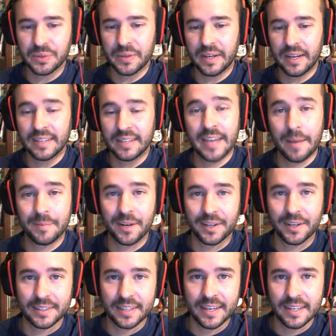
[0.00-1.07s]
untap
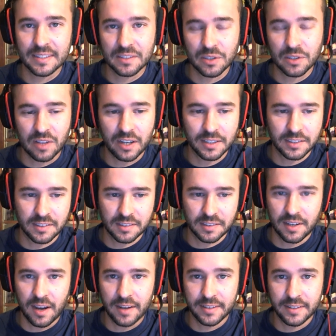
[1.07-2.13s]
target land. So as long as it's
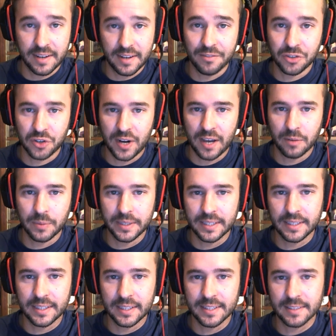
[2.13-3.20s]
not doesn't have Shroud, we
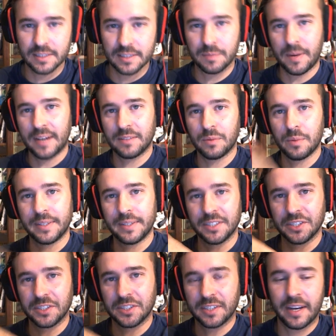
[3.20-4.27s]
can get into spots where we can
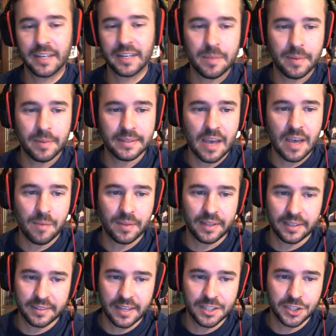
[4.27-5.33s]
just kind of keep untapping
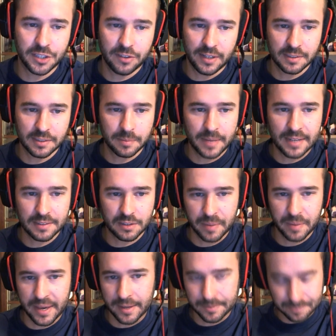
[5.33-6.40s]
like that, generating some nice little
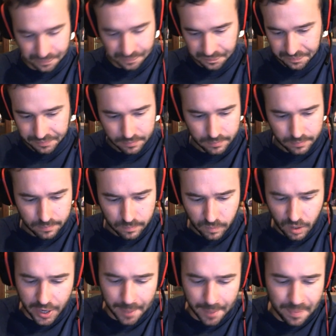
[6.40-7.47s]
mana.
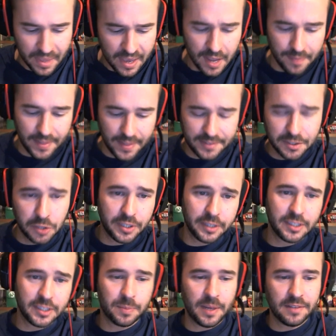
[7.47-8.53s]
Okay, that's the
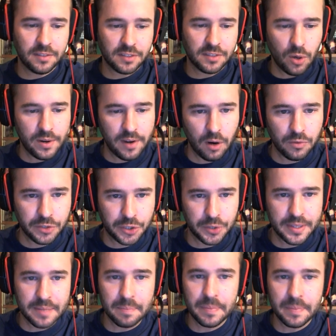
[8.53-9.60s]
utility spells. Let's go over to
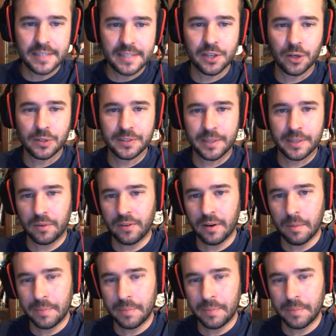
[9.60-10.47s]
the beast tokens that we're running.